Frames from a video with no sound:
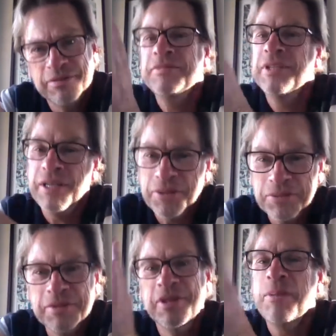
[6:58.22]
you know,
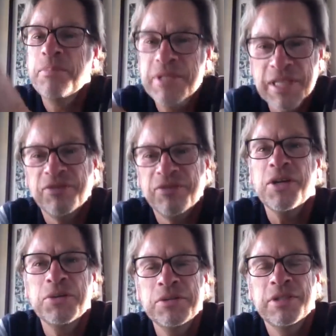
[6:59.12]
ebbs and
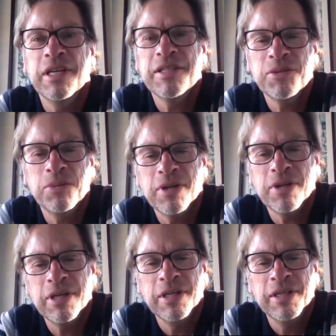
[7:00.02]
flows, as it
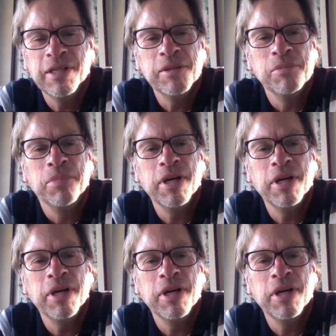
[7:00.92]
were. But